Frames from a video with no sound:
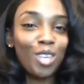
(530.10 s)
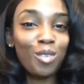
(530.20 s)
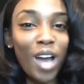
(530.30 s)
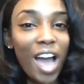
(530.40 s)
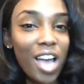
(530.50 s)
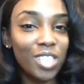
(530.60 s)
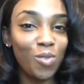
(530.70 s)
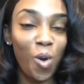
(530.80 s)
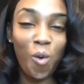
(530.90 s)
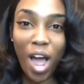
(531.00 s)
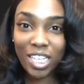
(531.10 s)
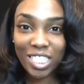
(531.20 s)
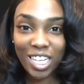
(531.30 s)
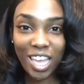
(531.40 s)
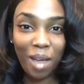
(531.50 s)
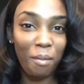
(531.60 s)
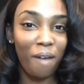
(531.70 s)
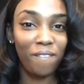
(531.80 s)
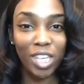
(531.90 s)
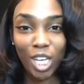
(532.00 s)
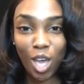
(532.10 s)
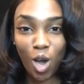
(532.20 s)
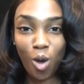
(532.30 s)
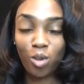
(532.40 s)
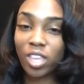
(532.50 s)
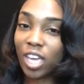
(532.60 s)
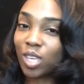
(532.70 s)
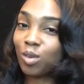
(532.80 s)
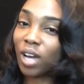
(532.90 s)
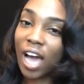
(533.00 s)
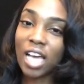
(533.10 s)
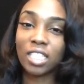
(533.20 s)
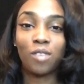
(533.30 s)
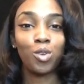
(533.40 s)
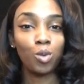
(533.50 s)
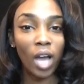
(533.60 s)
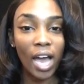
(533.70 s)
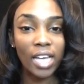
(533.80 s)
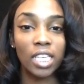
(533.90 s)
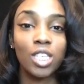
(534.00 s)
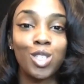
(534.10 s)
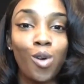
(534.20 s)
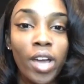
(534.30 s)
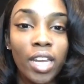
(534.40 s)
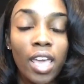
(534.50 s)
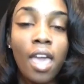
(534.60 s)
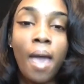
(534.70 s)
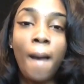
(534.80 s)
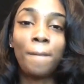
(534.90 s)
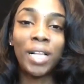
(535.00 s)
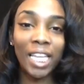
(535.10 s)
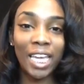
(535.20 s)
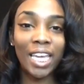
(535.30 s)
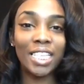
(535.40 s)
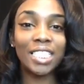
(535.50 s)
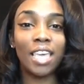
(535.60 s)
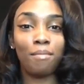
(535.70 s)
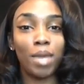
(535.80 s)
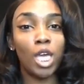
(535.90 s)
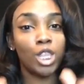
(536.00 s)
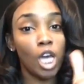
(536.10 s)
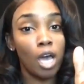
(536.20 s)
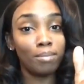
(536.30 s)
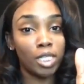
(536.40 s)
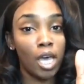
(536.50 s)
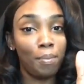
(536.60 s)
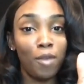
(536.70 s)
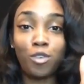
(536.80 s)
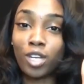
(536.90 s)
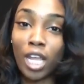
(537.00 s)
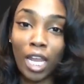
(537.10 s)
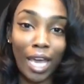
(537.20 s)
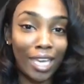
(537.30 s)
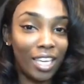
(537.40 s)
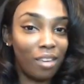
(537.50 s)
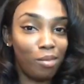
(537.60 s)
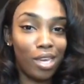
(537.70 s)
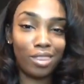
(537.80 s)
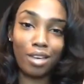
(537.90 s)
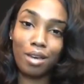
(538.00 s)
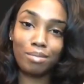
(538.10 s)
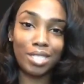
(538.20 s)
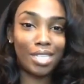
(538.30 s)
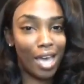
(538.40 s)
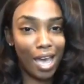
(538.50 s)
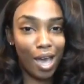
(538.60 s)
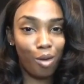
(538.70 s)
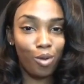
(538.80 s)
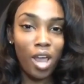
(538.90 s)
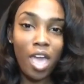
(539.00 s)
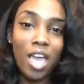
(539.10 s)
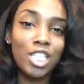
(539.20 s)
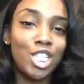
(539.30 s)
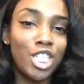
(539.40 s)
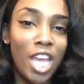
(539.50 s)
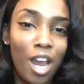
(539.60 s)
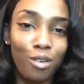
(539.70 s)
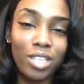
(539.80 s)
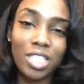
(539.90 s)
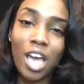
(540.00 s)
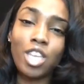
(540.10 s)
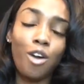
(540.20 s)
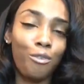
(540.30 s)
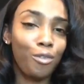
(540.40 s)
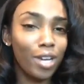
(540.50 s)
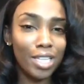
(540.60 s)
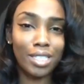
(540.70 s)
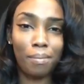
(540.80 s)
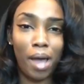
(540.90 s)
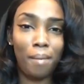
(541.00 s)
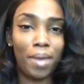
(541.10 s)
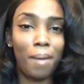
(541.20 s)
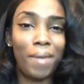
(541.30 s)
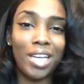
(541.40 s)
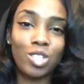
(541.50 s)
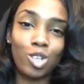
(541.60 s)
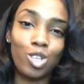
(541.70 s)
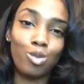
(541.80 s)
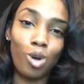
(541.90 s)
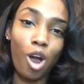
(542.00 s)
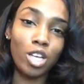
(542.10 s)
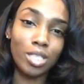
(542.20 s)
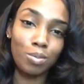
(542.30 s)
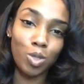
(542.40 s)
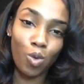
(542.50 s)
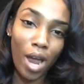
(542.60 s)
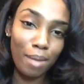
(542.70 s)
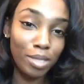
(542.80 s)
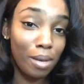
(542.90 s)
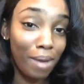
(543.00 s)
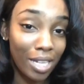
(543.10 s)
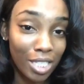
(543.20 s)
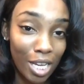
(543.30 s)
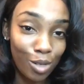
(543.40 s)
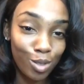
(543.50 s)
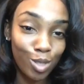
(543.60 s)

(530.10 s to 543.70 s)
thank you guys for watching my video. Thank you guys. If you guys enjoyed it, please give me a thumbs up. If you didn't like it, give me a thumbs down. Share it. Tell your friends about me, and make sure you are subscribed to my